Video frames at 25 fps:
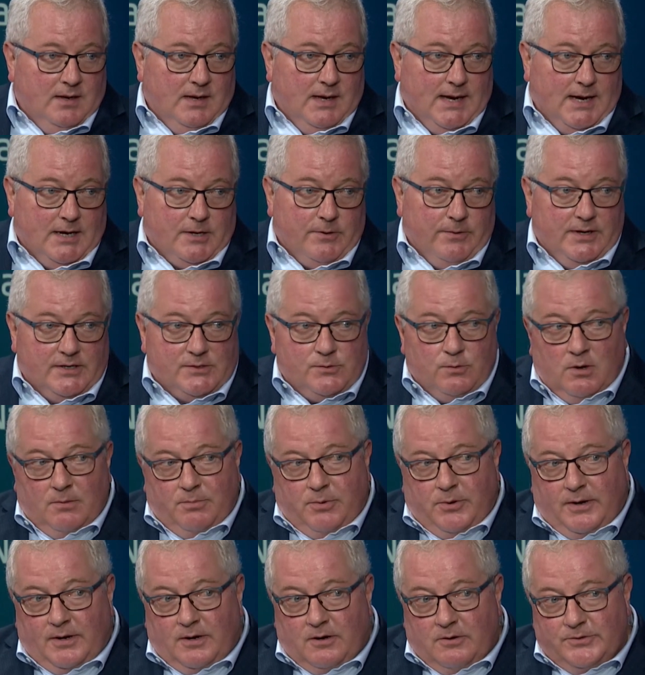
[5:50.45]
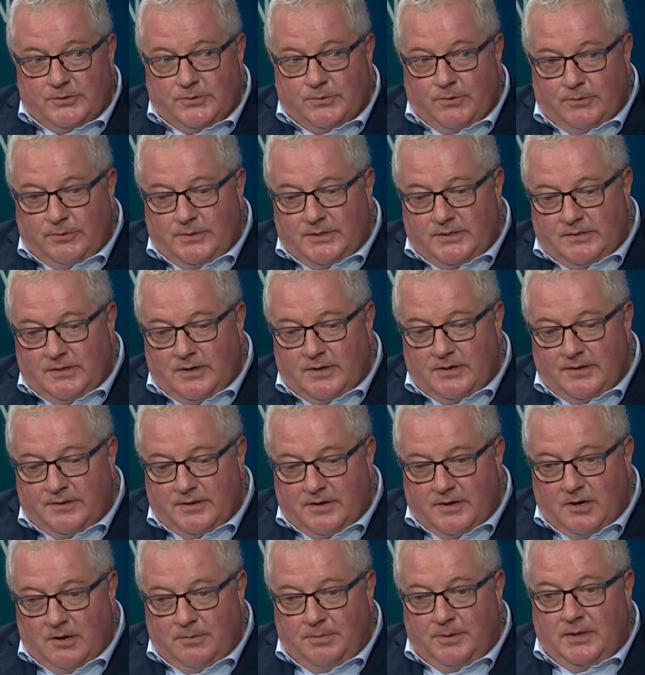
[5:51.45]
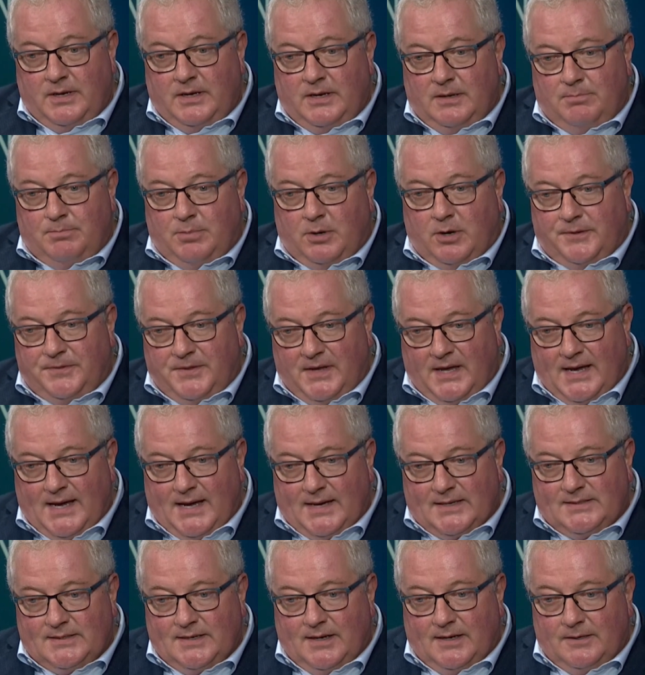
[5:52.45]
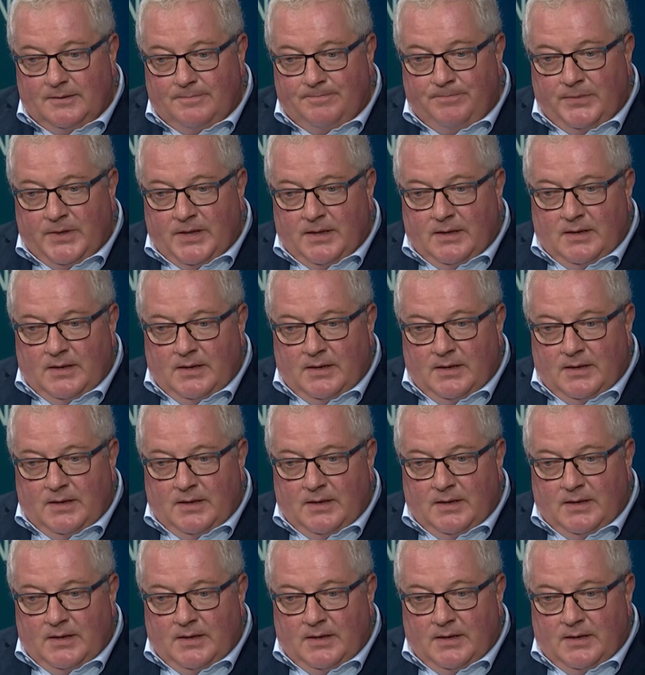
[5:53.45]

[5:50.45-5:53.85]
Acurx 1.0 is when we started the company, bought the asset,